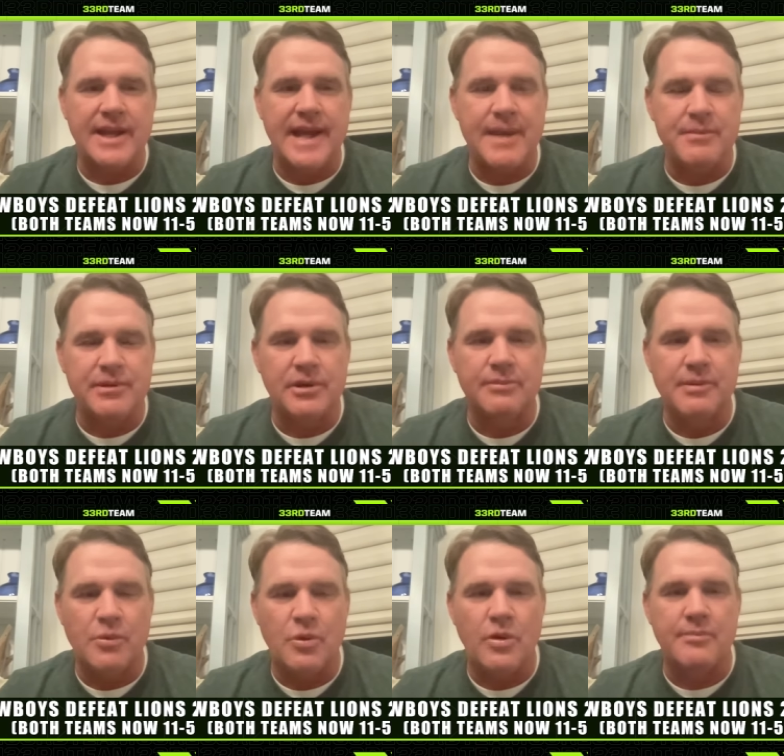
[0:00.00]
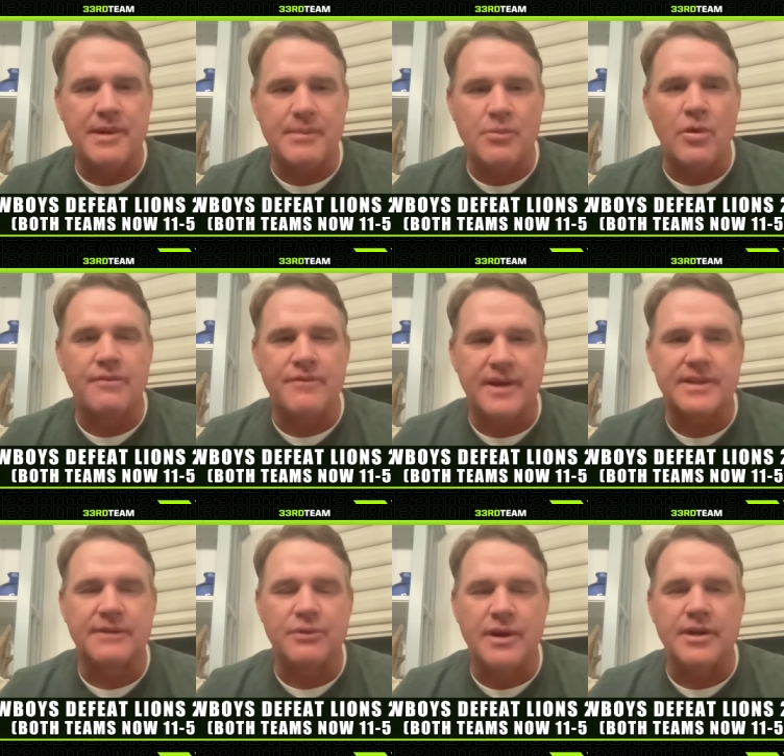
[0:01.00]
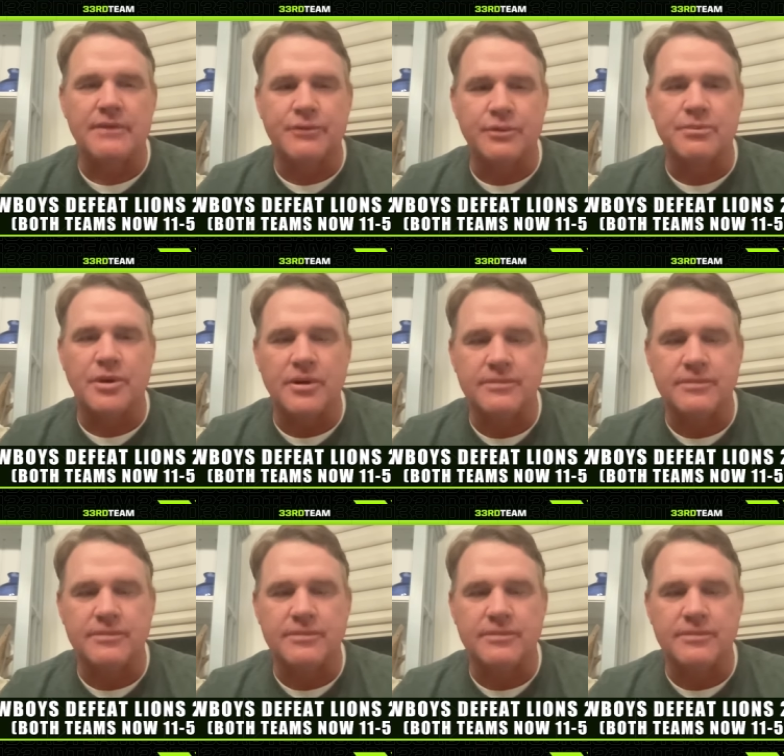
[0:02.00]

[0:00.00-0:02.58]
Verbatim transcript: game a little bit more and be more effective running the football.